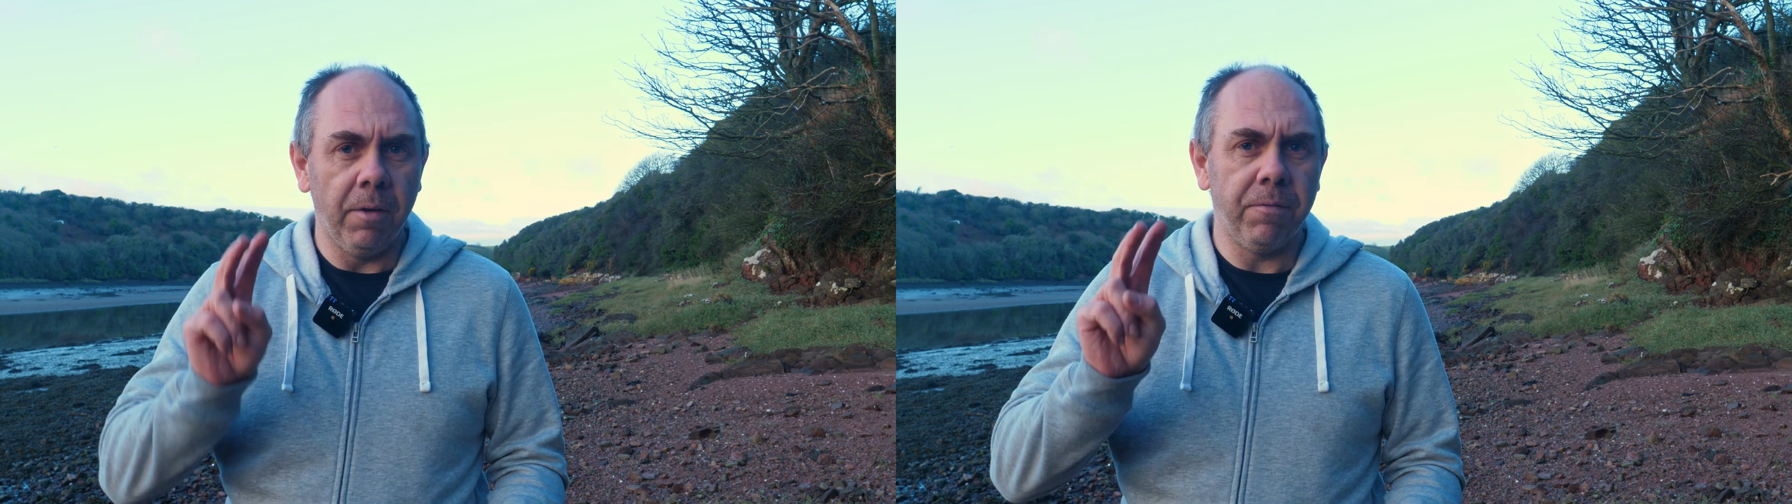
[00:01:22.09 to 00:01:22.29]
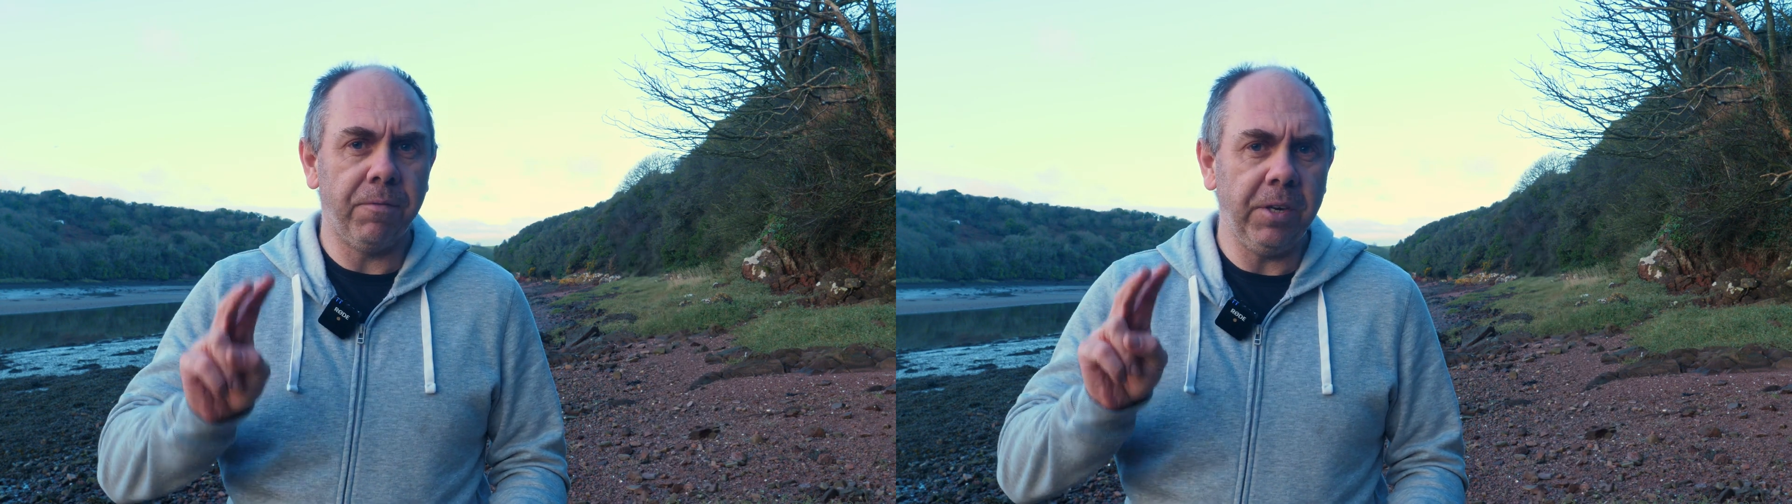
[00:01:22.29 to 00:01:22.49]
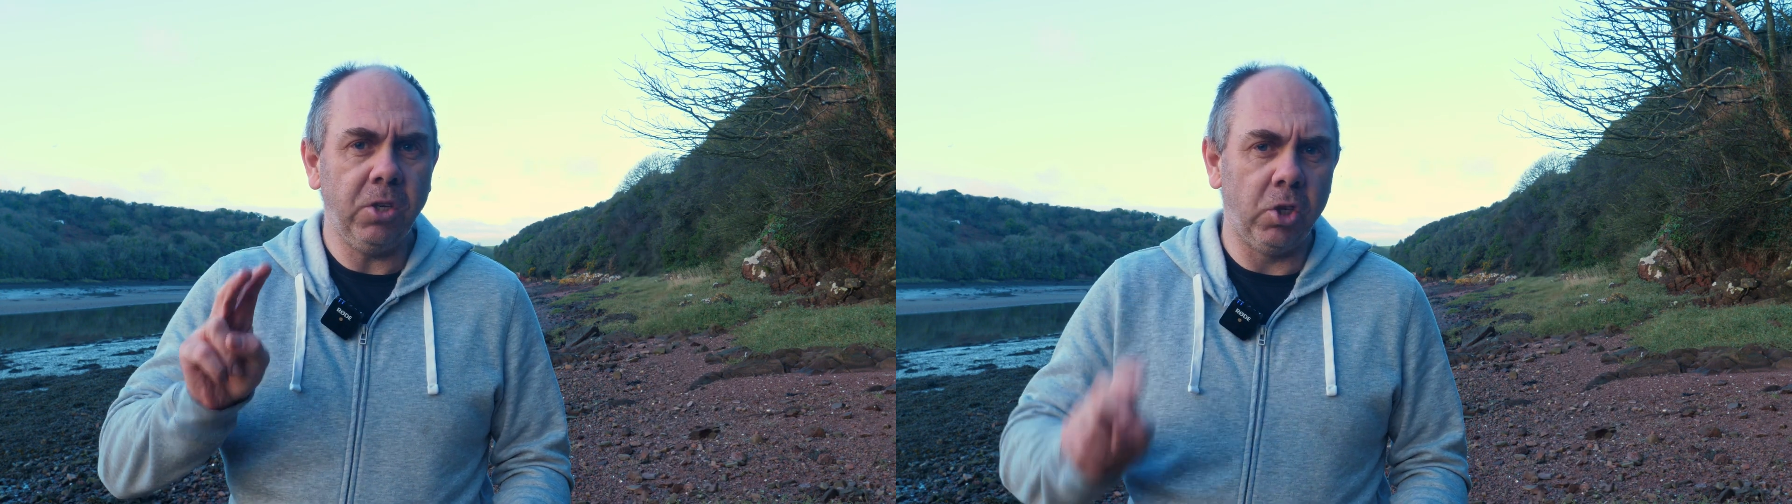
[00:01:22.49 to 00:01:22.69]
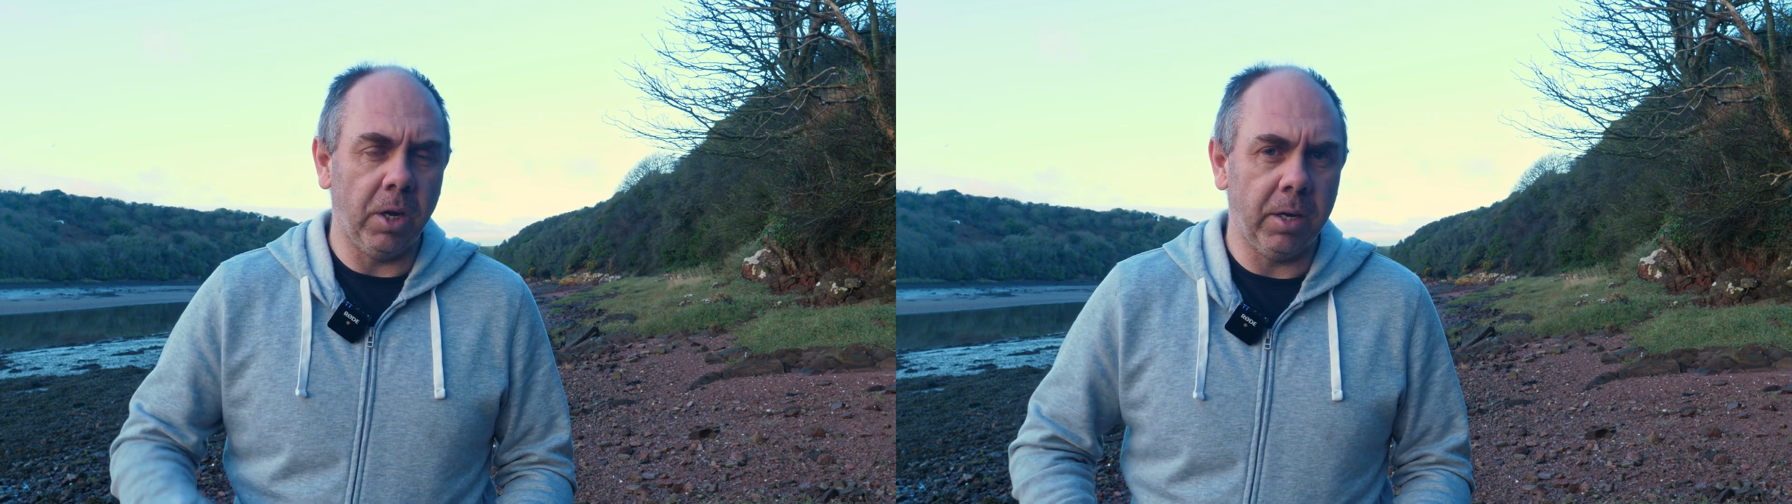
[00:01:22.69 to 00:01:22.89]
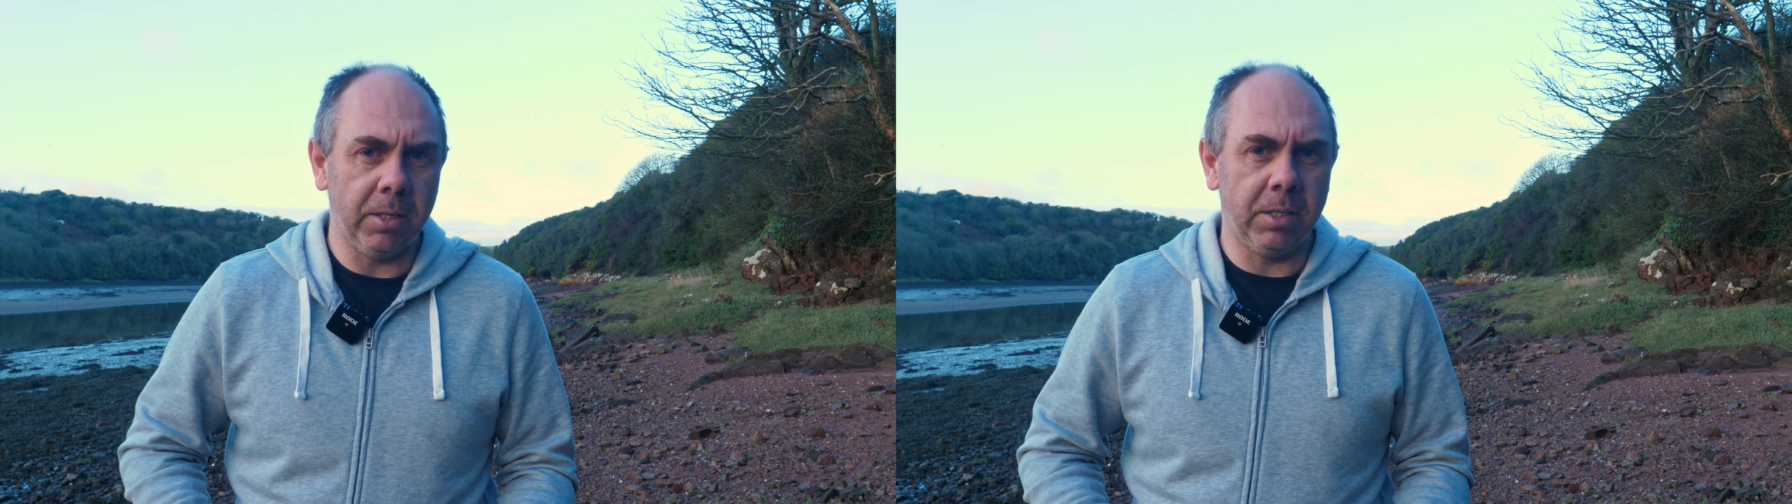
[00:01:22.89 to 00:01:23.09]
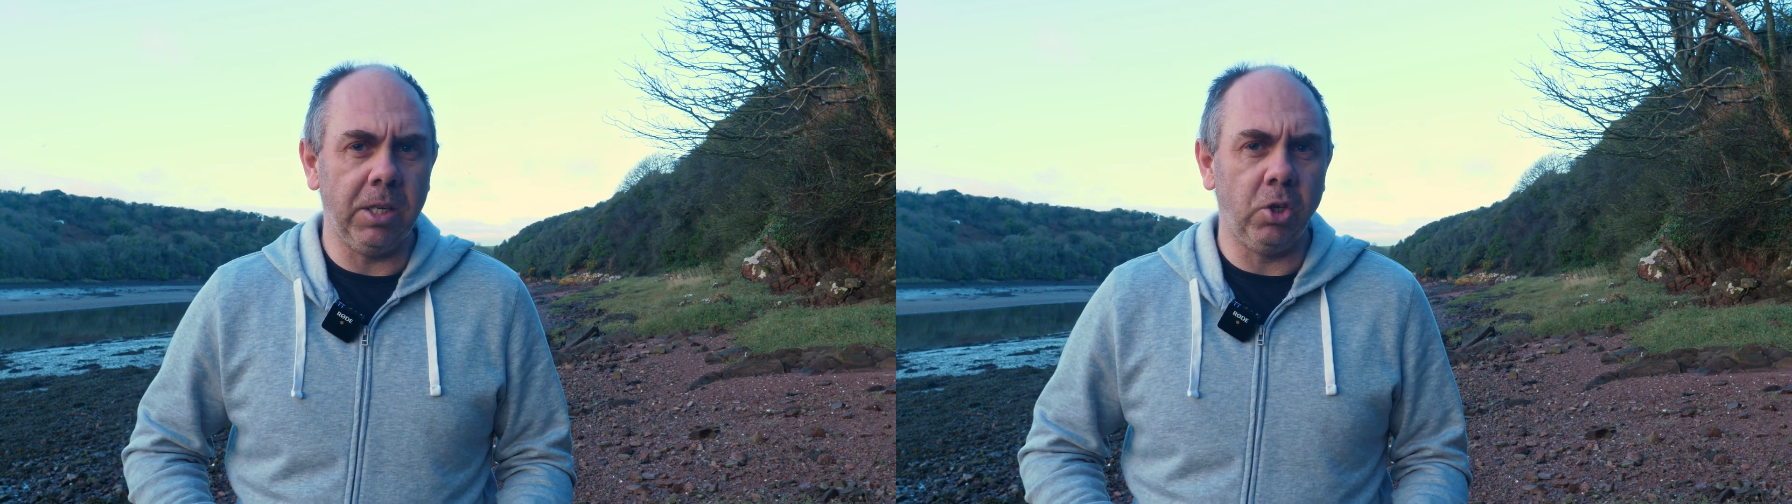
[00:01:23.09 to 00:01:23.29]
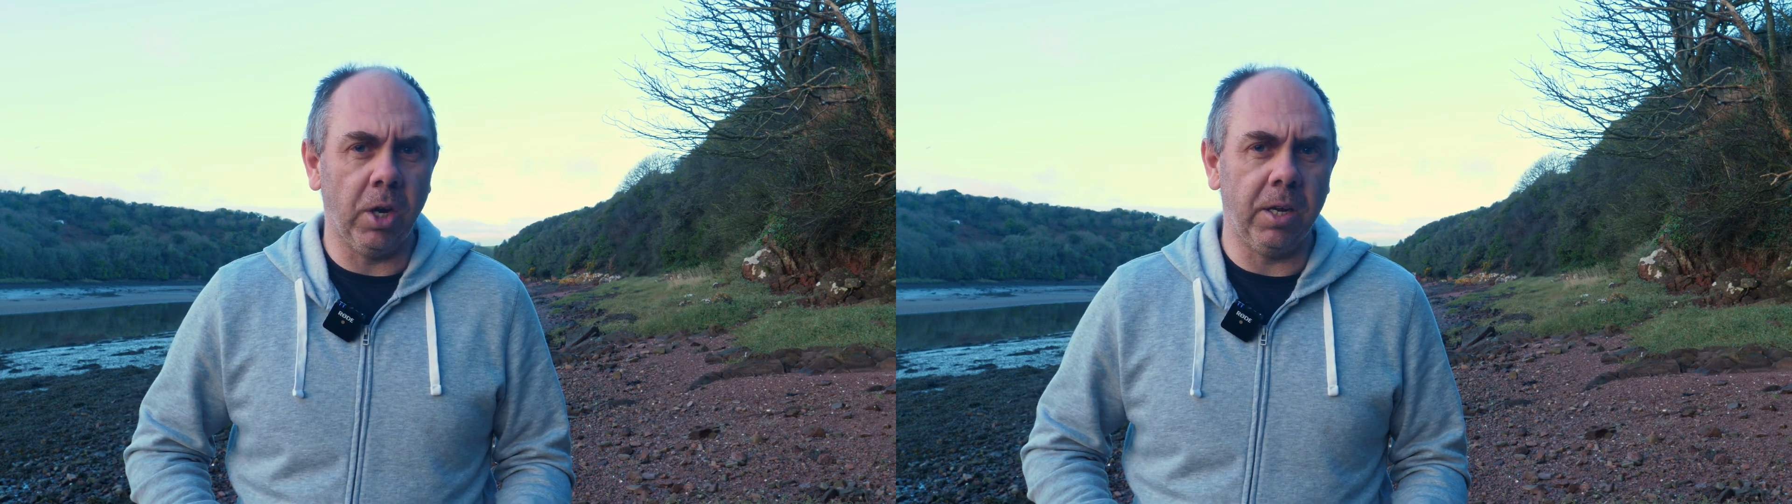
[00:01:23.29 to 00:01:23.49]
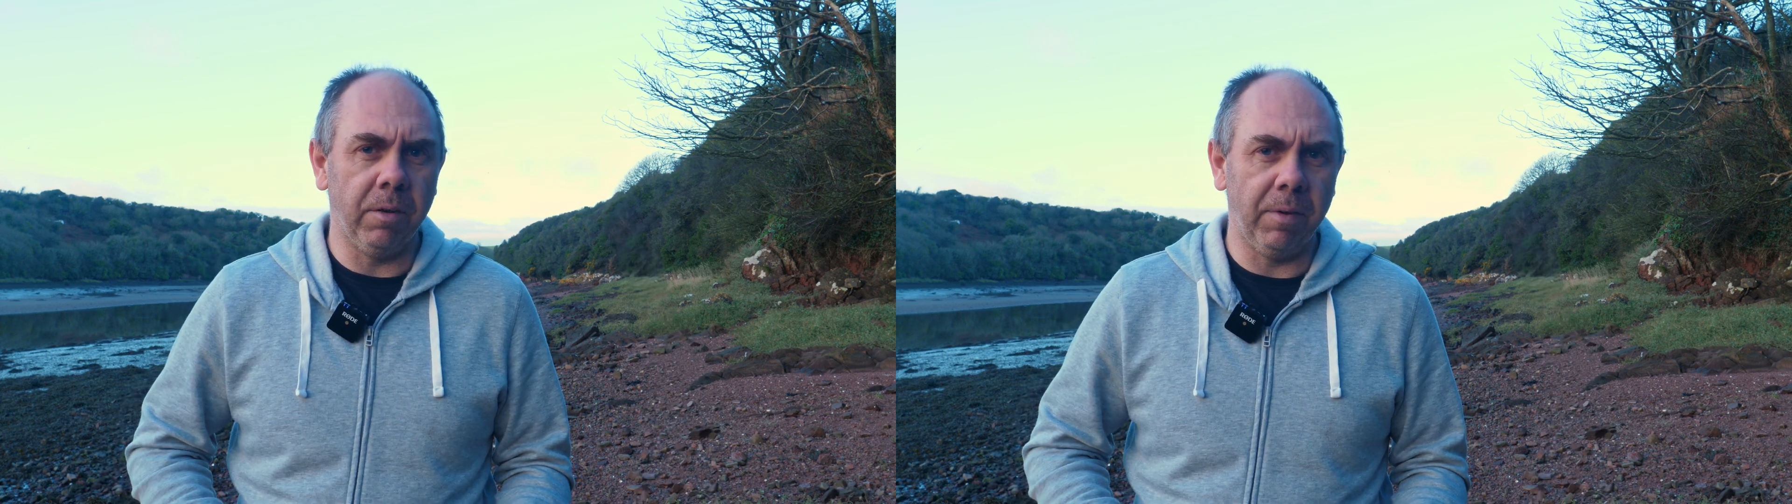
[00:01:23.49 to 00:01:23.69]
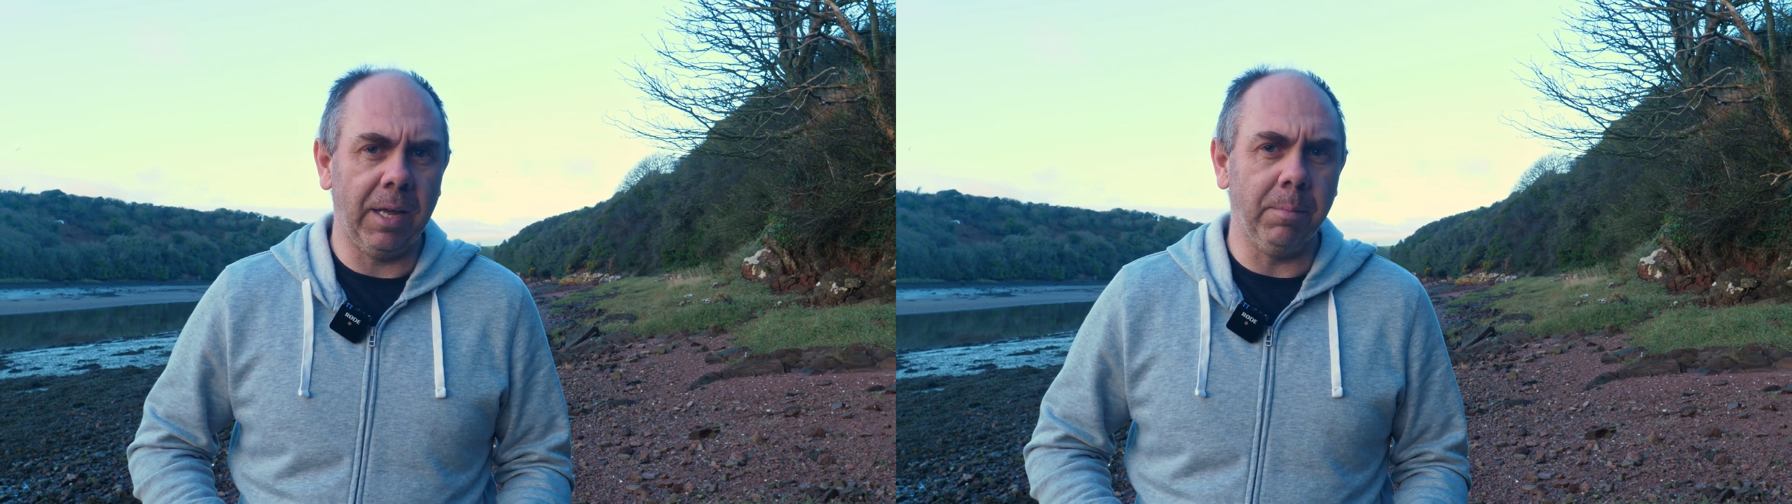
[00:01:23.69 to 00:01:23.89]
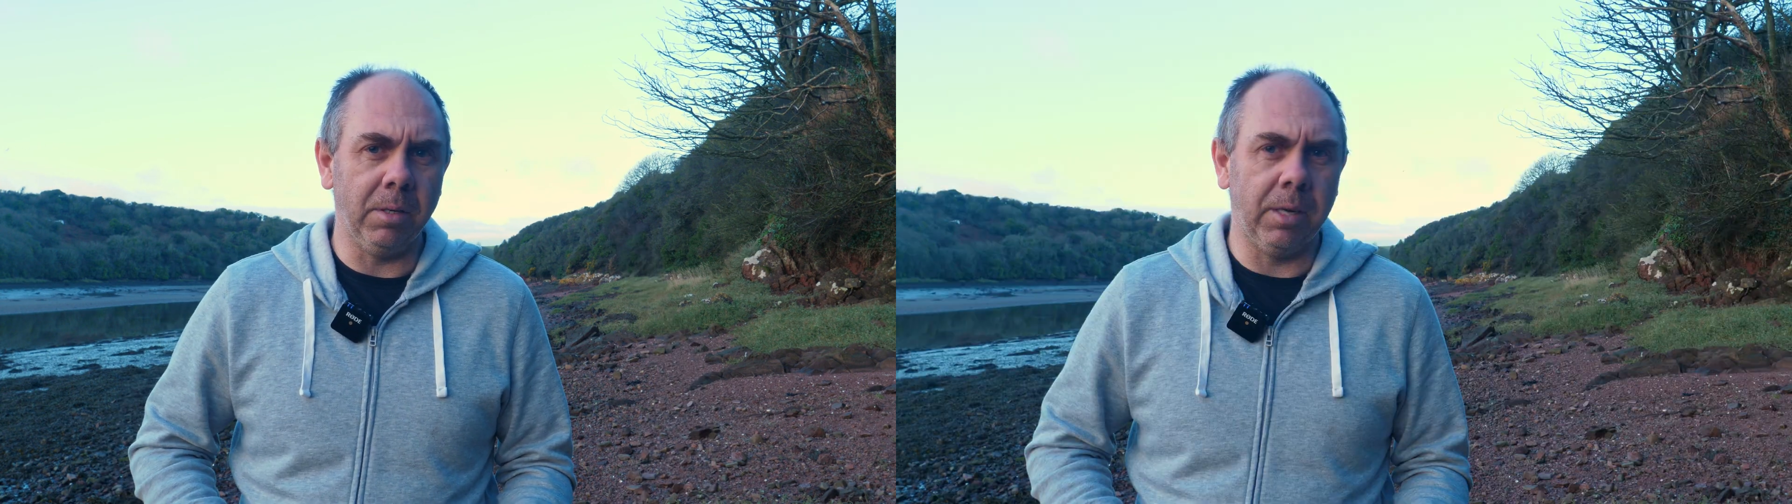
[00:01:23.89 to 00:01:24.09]
feature as DJI have
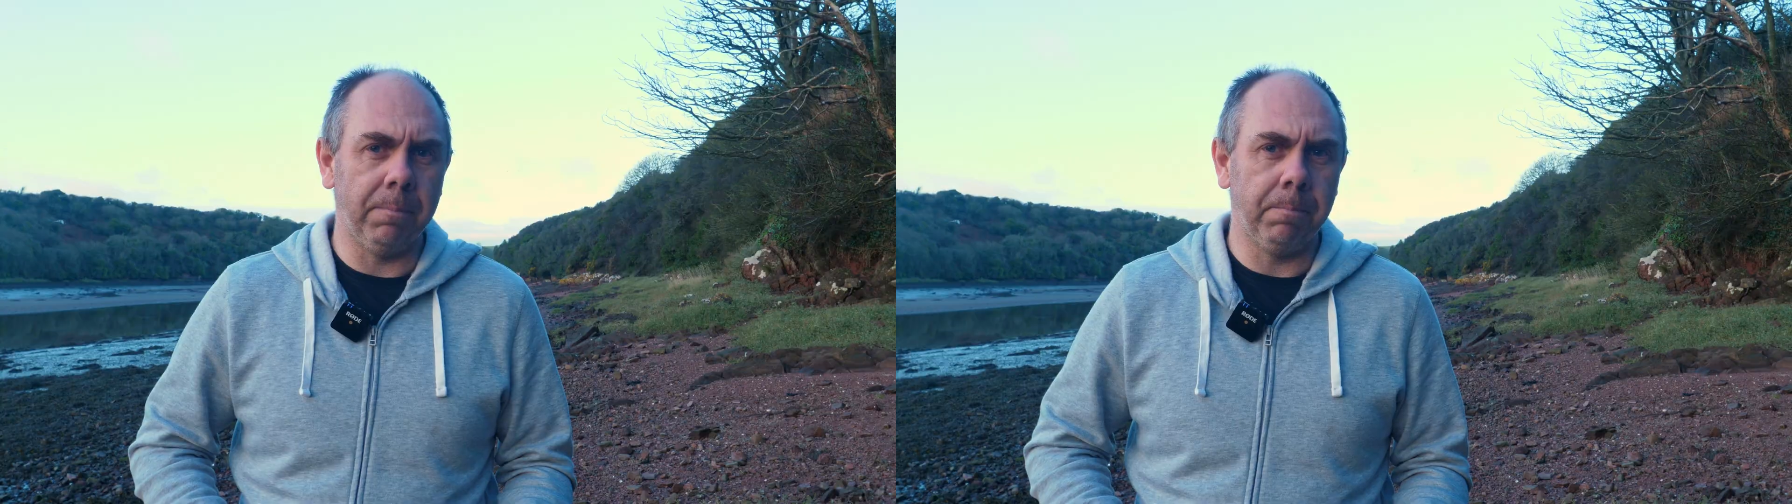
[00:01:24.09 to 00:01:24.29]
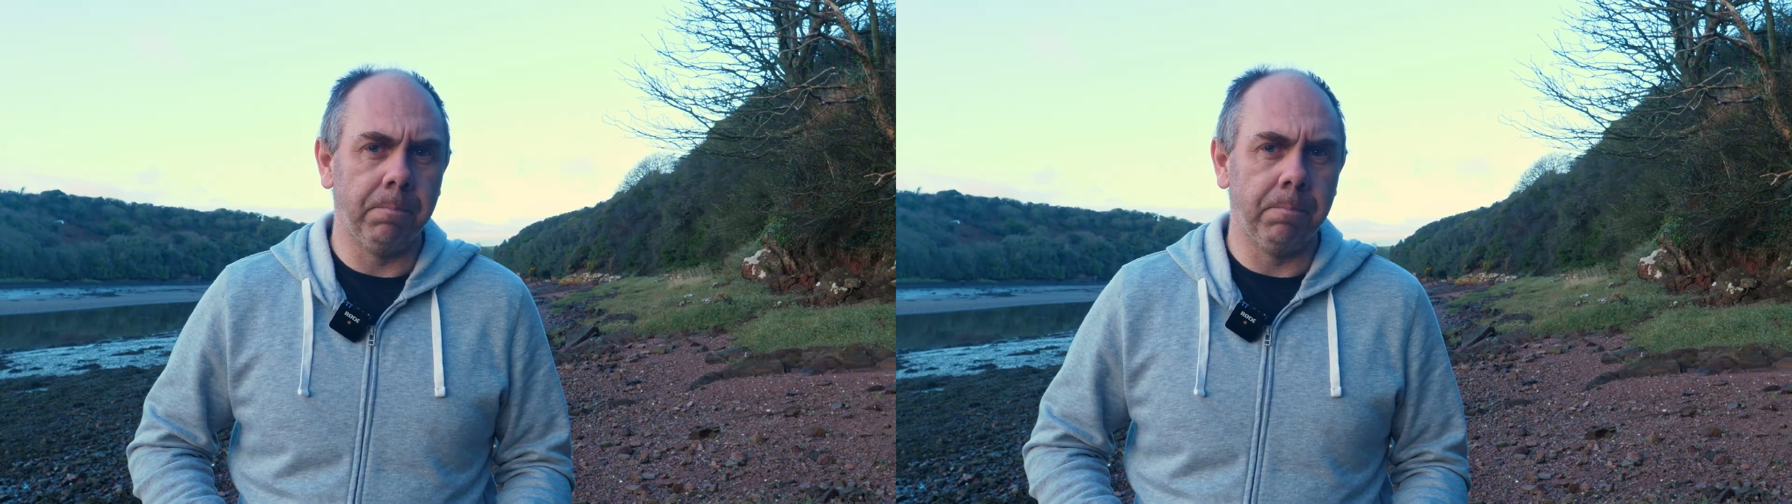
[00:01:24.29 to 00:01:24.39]
labeled it.